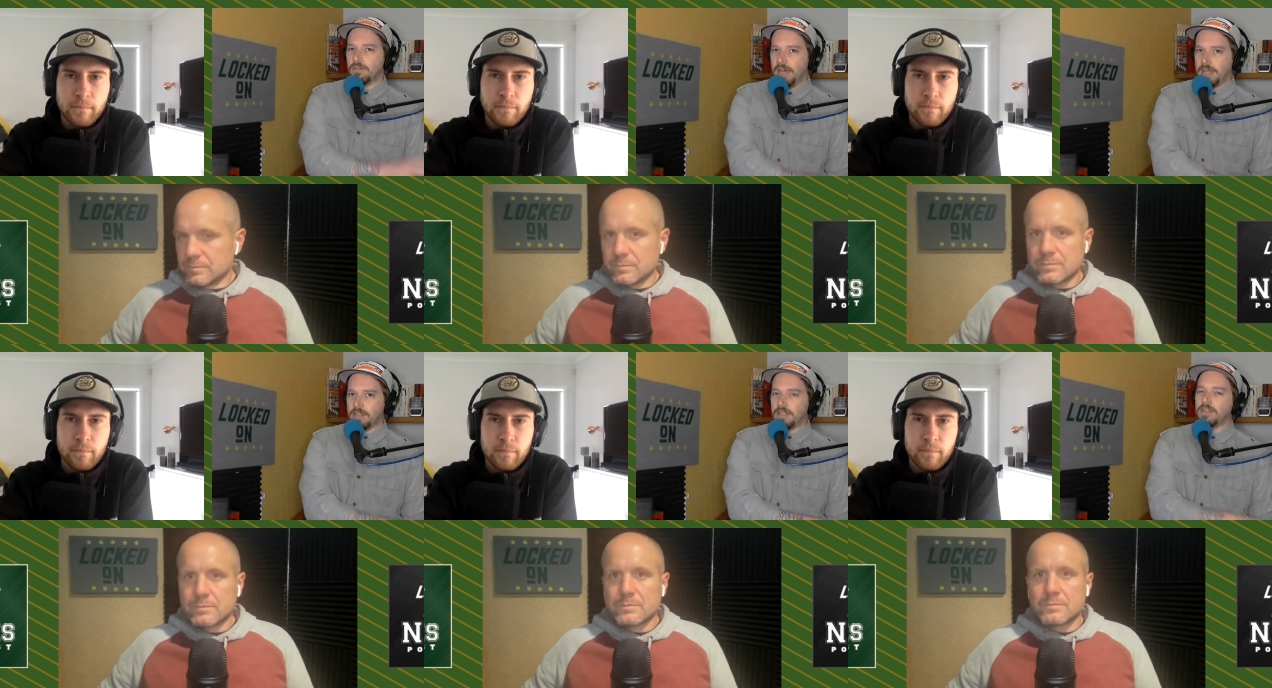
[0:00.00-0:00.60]

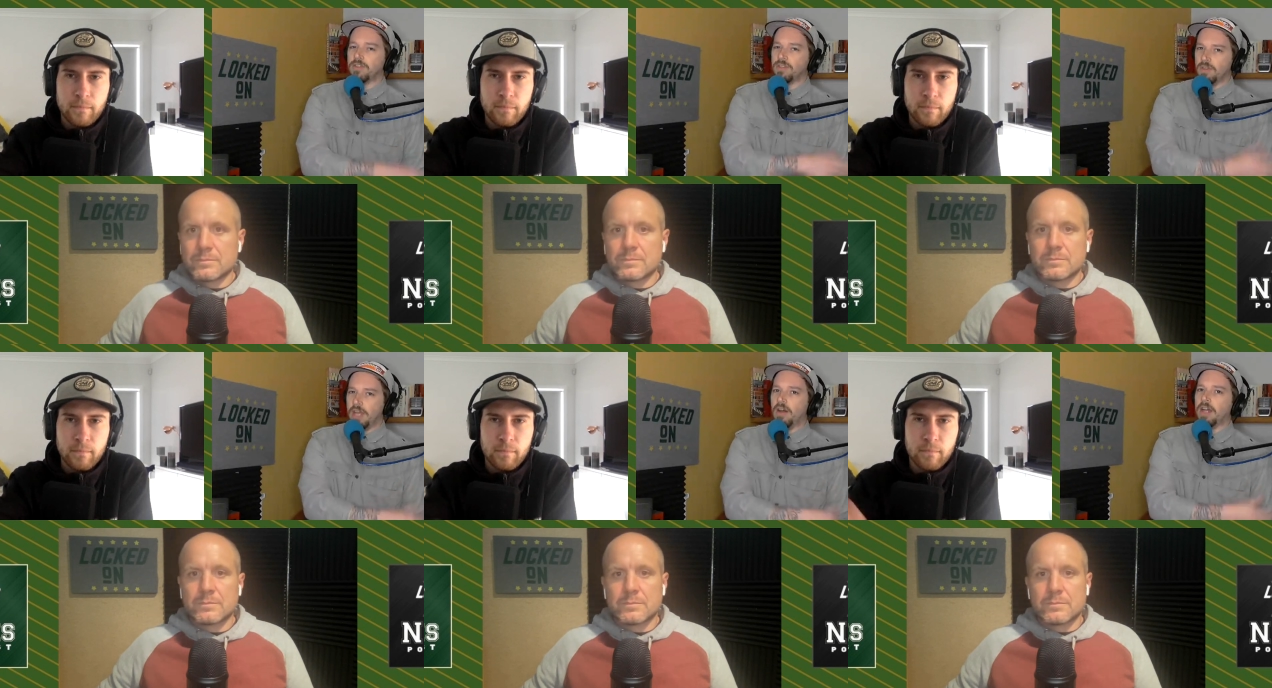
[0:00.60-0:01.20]
Speaker 1: vaccine, so
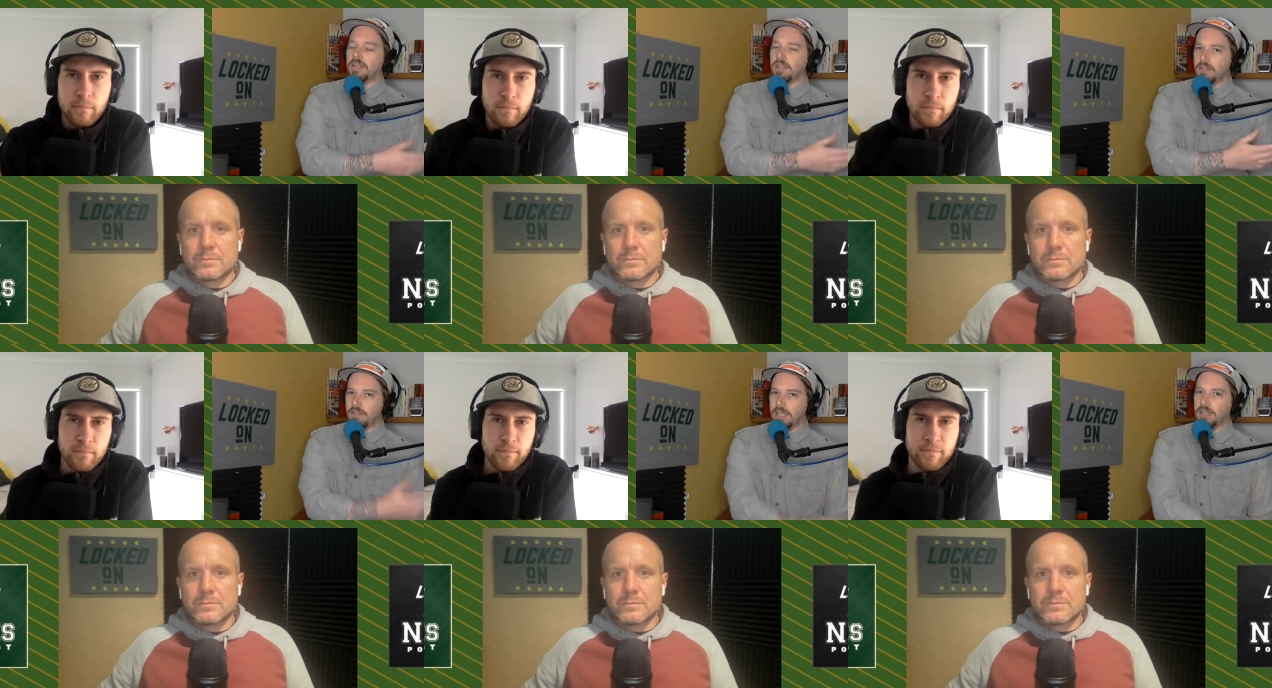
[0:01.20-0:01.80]
now I
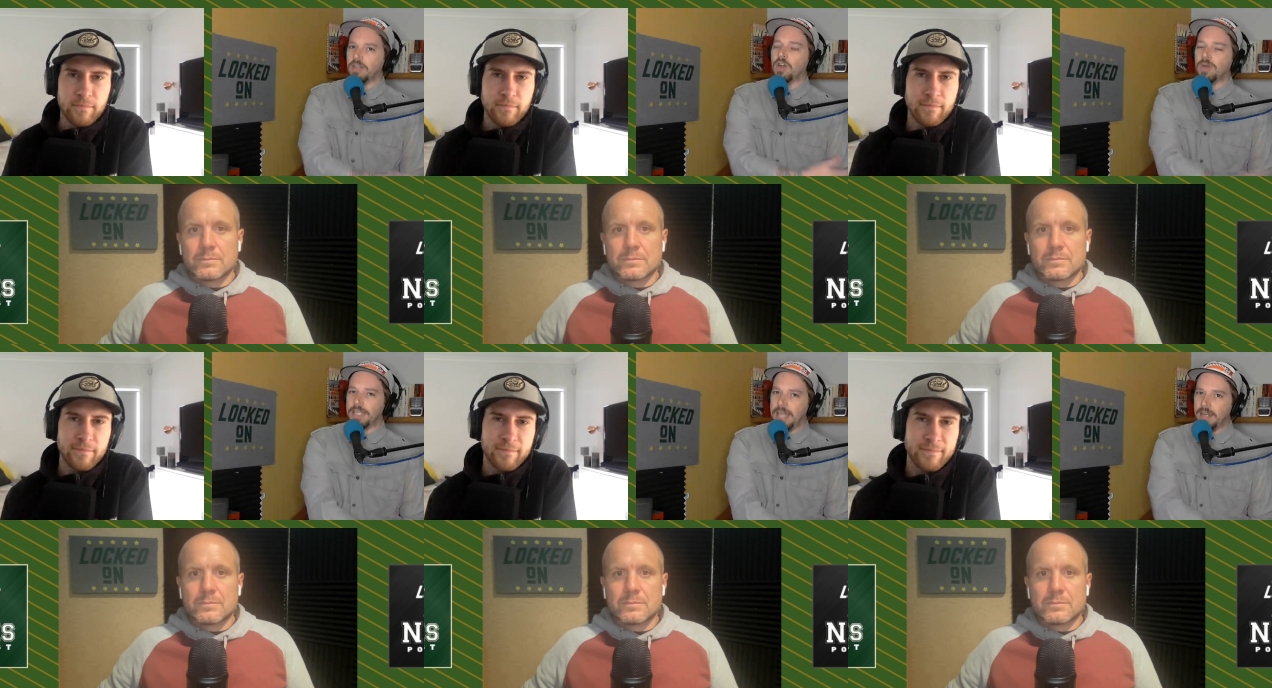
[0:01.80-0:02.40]
can I can go
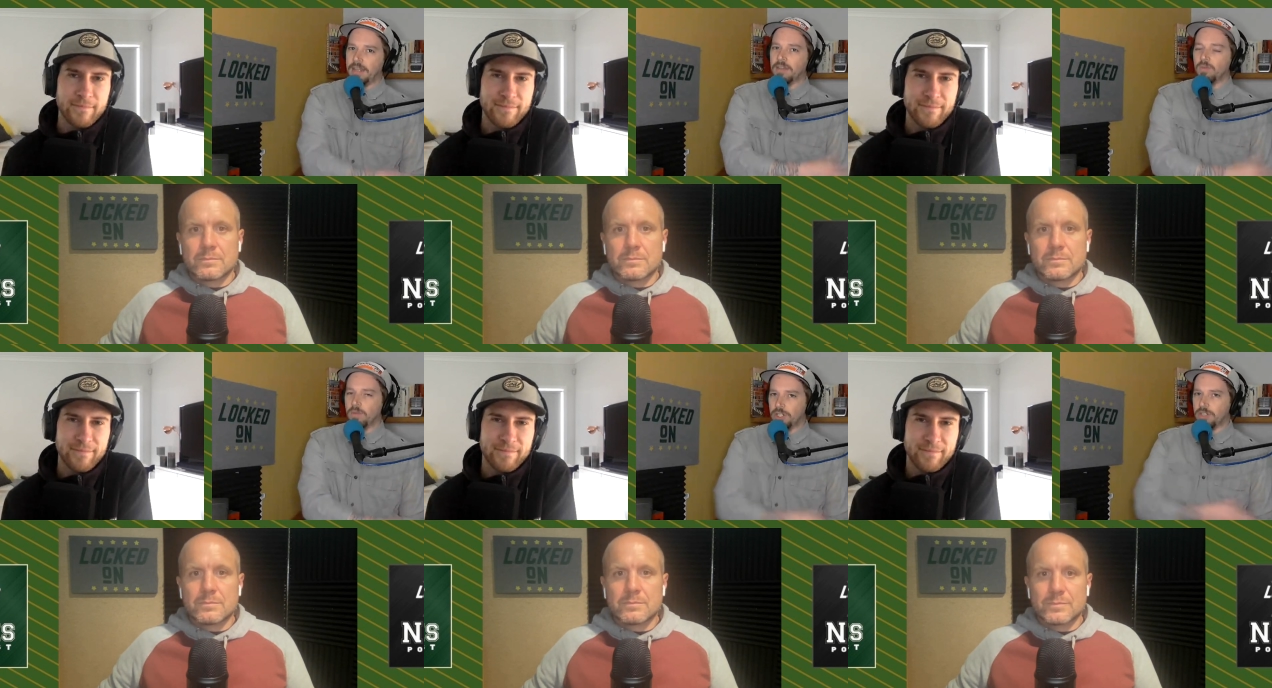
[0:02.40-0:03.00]
and get it,
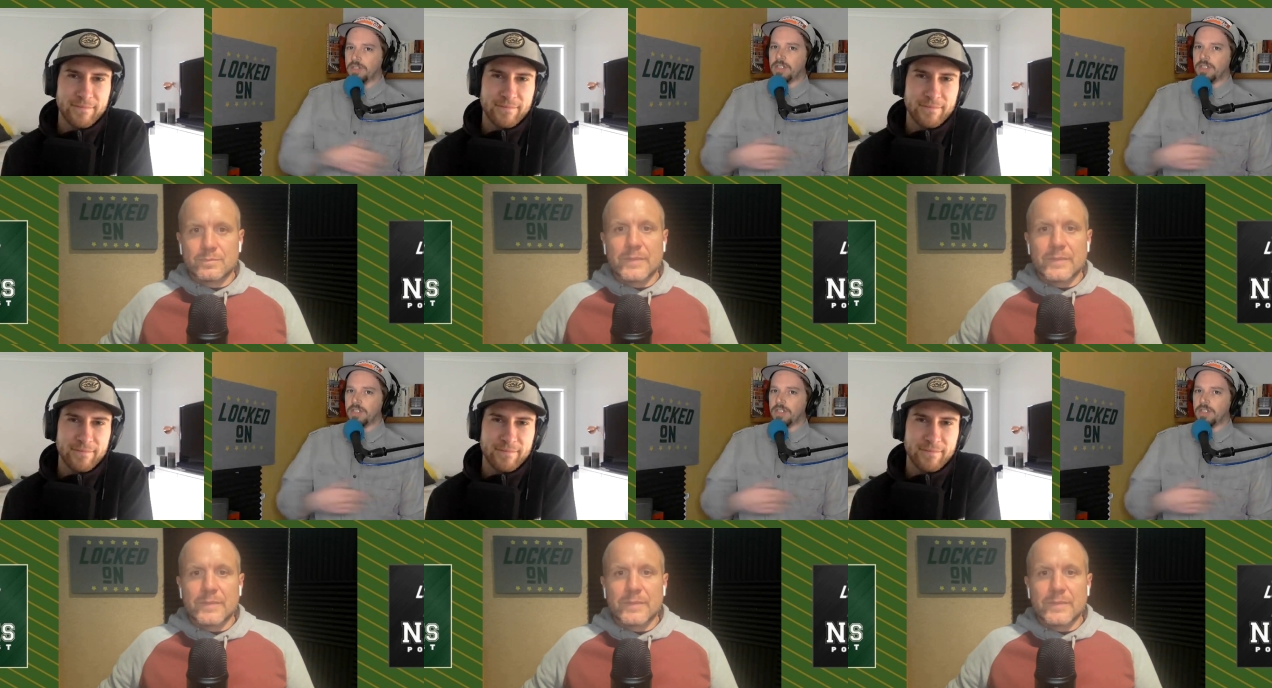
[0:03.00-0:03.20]
which is the